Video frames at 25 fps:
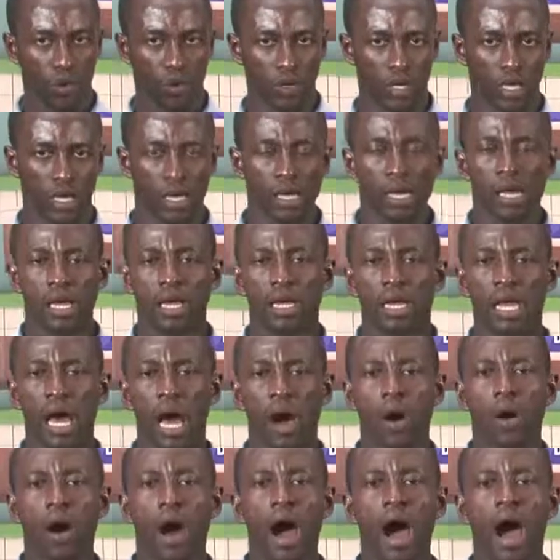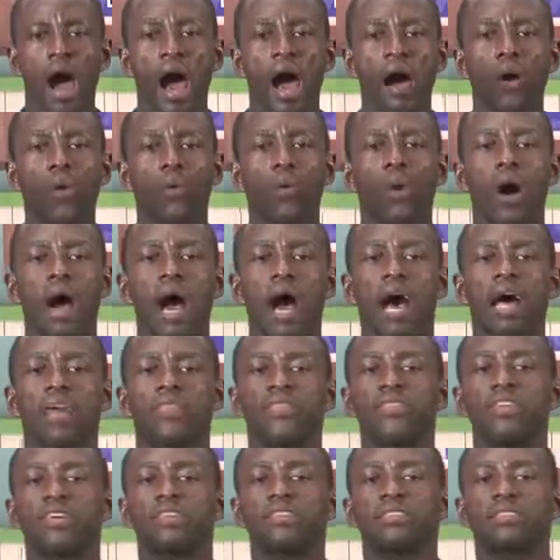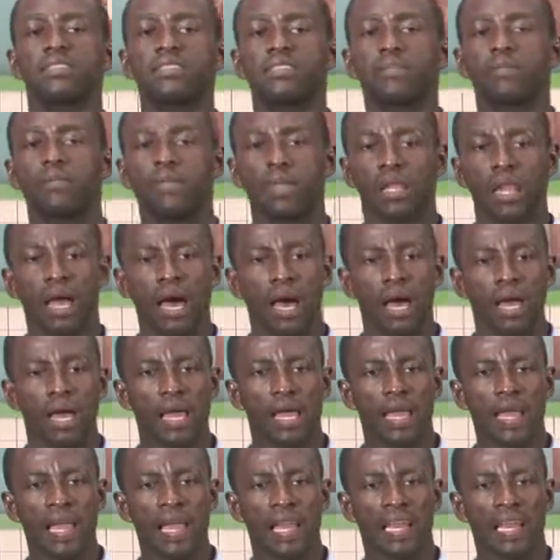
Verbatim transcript: Okay, now how are they similar